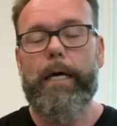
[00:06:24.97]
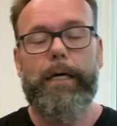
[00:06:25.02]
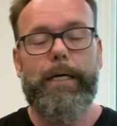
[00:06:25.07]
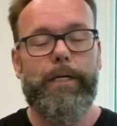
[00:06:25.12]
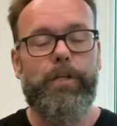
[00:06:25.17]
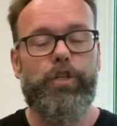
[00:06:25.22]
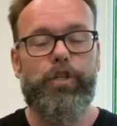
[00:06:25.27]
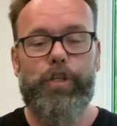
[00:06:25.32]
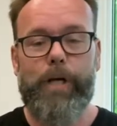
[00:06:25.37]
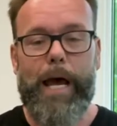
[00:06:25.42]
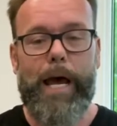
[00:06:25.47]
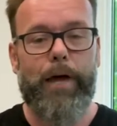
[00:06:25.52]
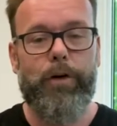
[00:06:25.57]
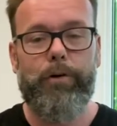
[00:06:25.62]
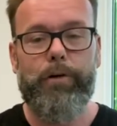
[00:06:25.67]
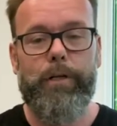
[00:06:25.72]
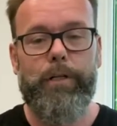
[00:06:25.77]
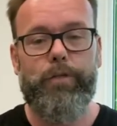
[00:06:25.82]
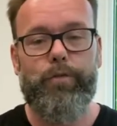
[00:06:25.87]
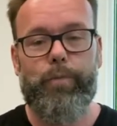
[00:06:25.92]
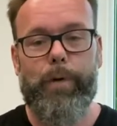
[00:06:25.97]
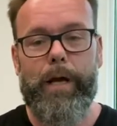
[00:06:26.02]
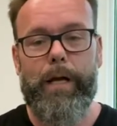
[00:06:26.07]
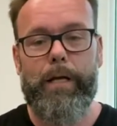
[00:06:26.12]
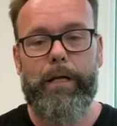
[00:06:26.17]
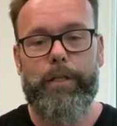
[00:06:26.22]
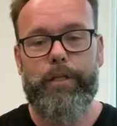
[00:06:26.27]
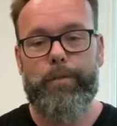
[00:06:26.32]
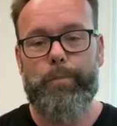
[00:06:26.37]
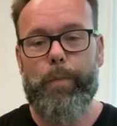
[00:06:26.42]
He shattered his
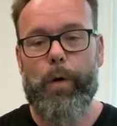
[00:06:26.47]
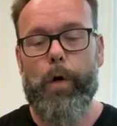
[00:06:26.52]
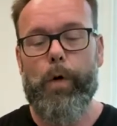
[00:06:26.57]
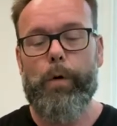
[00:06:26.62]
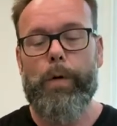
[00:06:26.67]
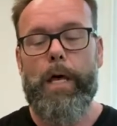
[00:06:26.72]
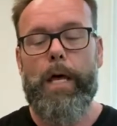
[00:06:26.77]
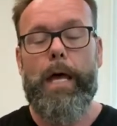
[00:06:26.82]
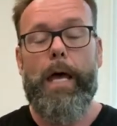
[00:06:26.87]
radius bone.